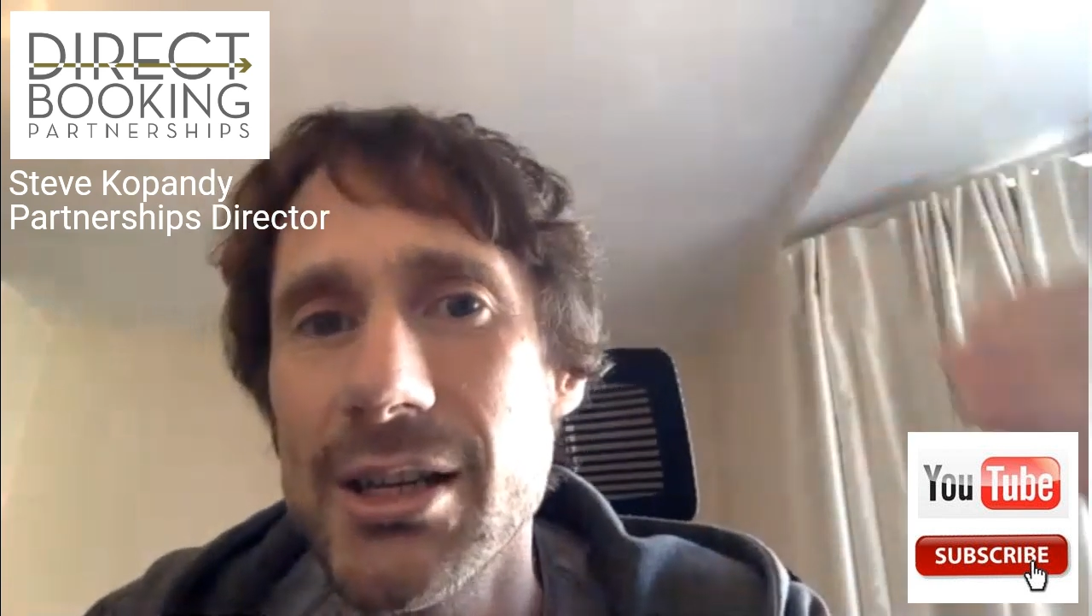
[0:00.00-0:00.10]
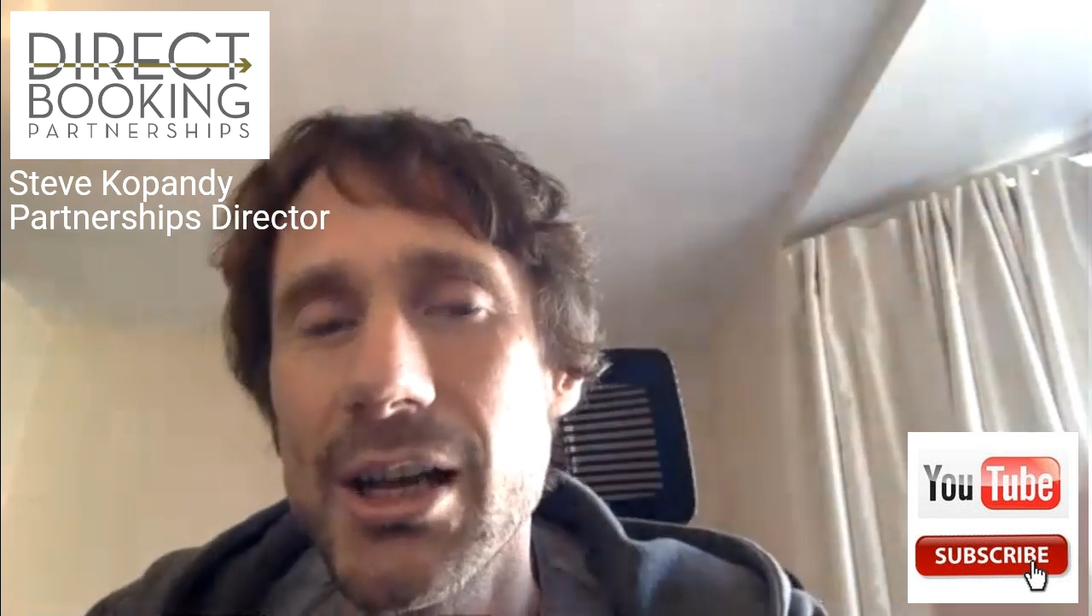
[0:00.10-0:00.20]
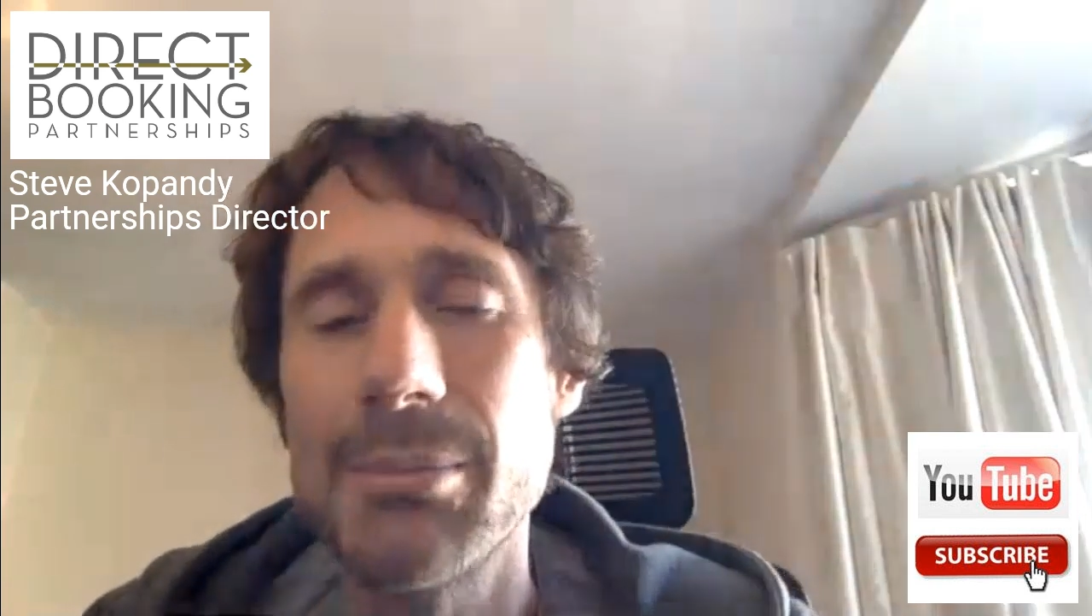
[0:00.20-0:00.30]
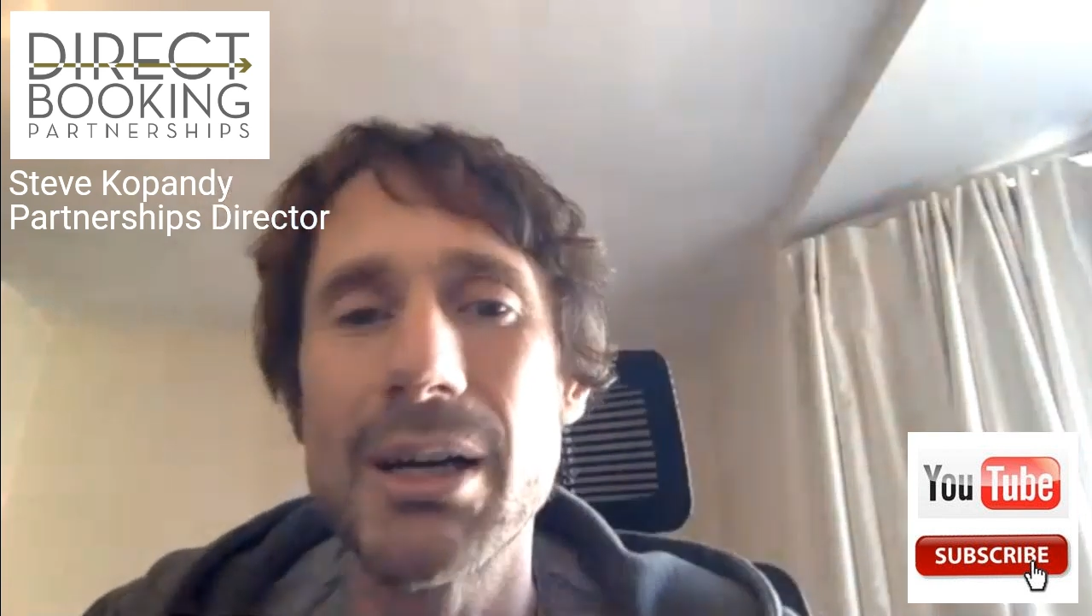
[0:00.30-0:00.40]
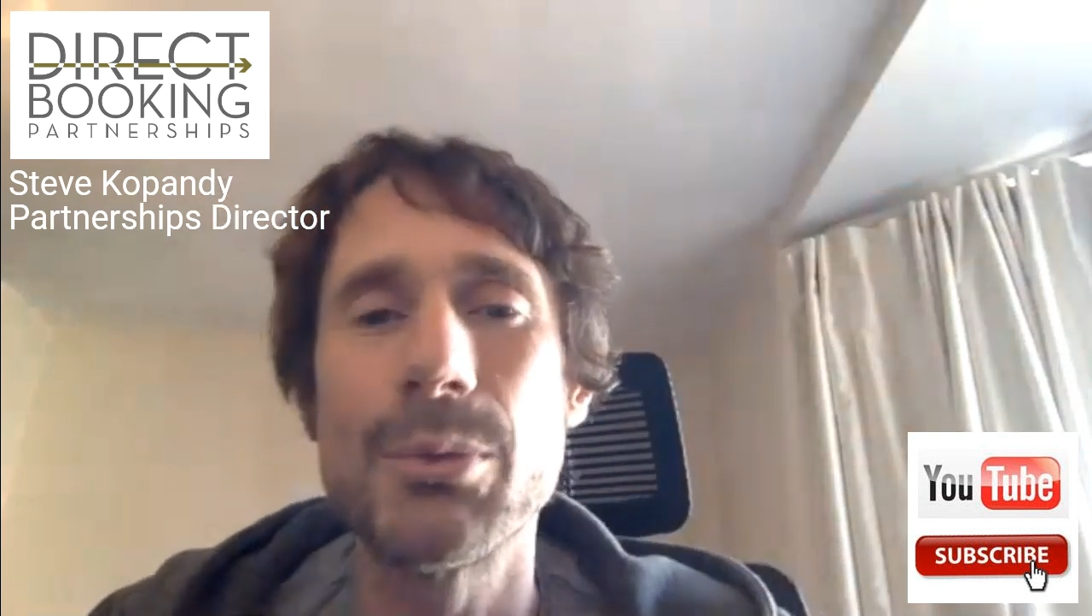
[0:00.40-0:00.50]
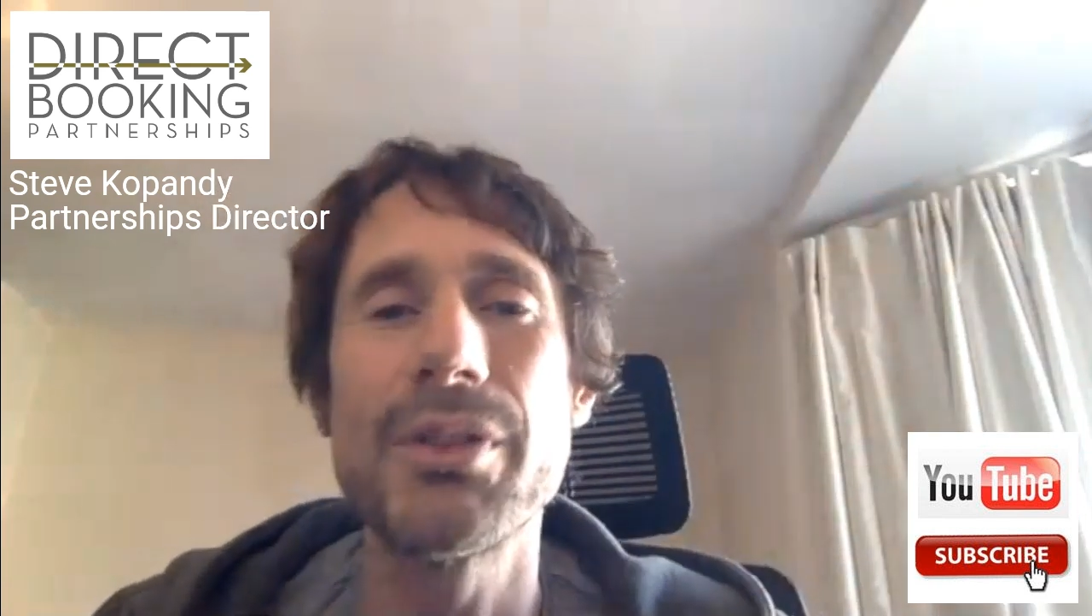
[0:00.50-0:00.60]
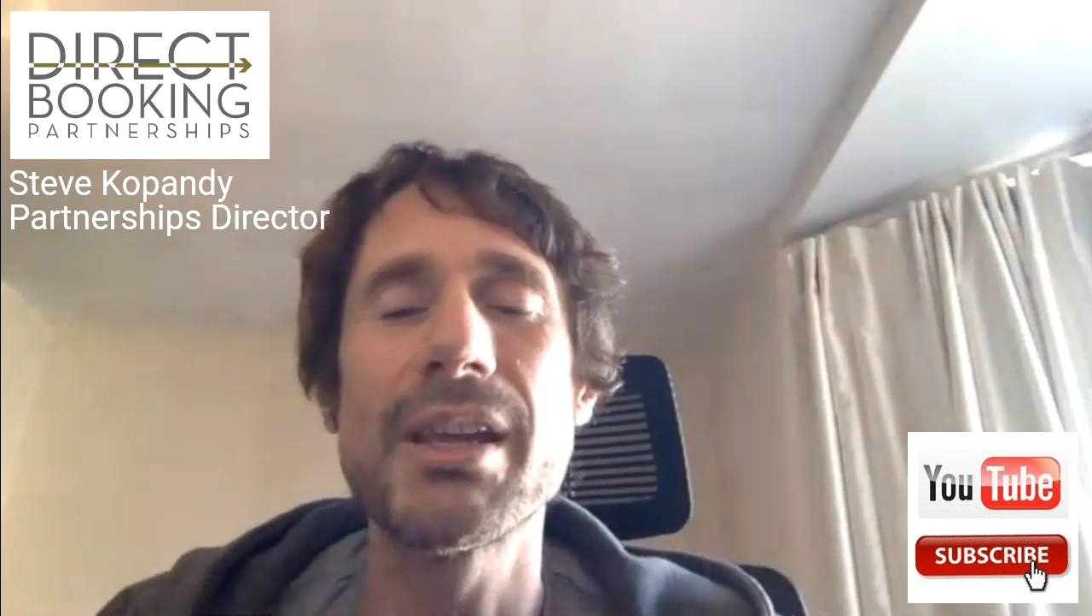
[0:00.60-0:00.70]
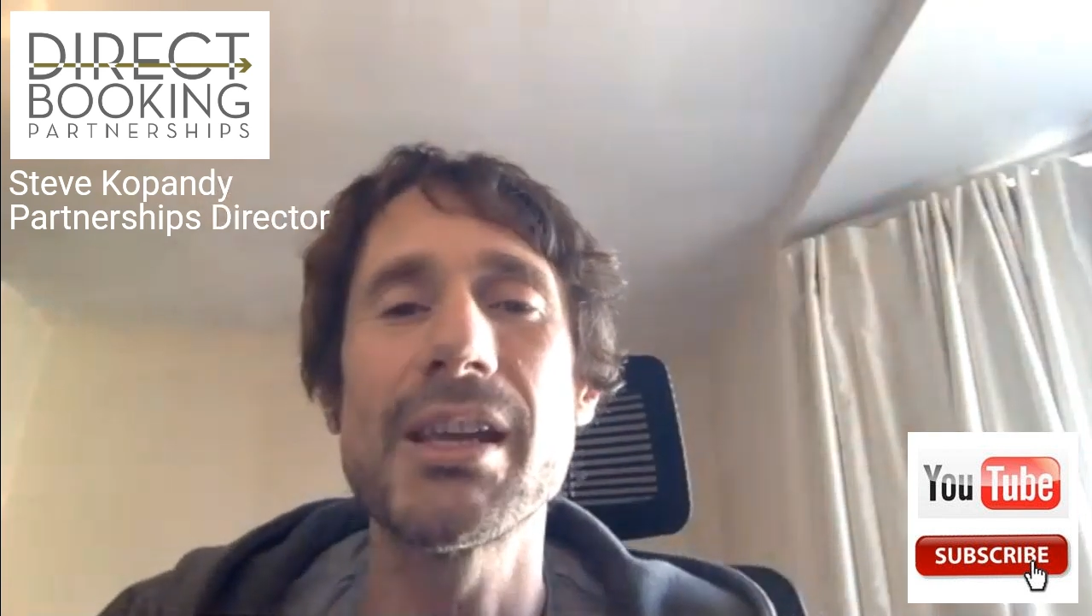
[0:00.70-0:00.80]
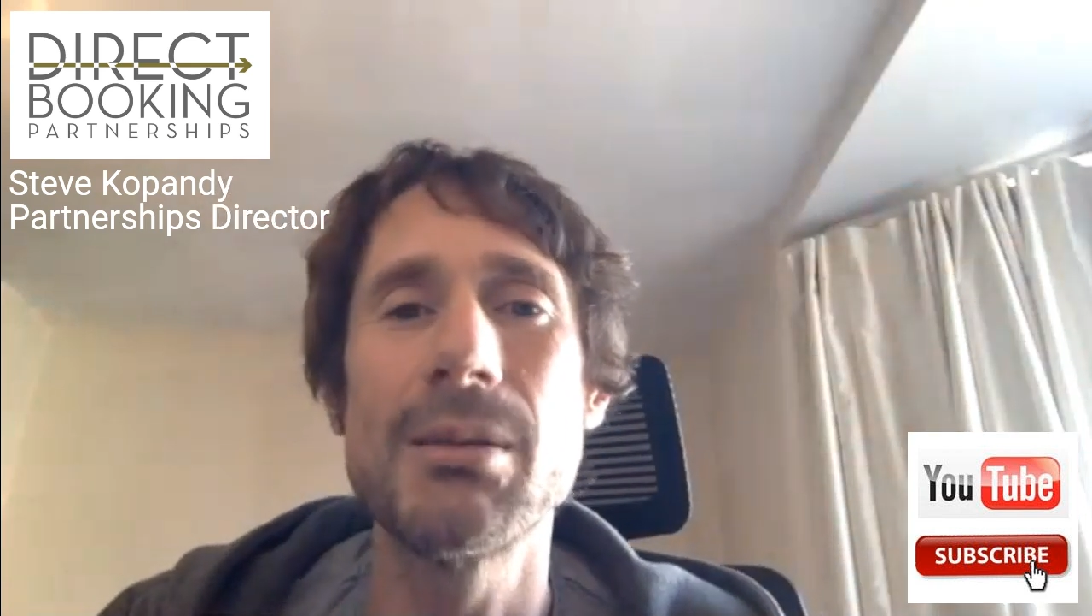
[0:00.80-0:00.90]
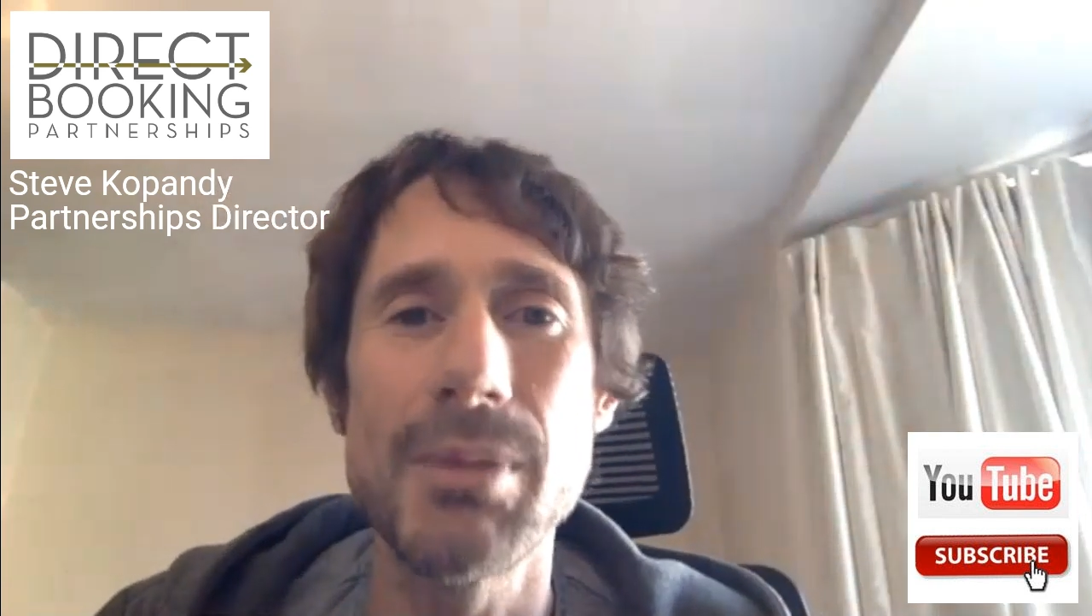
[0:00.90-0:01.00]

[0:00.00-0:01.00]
about what they can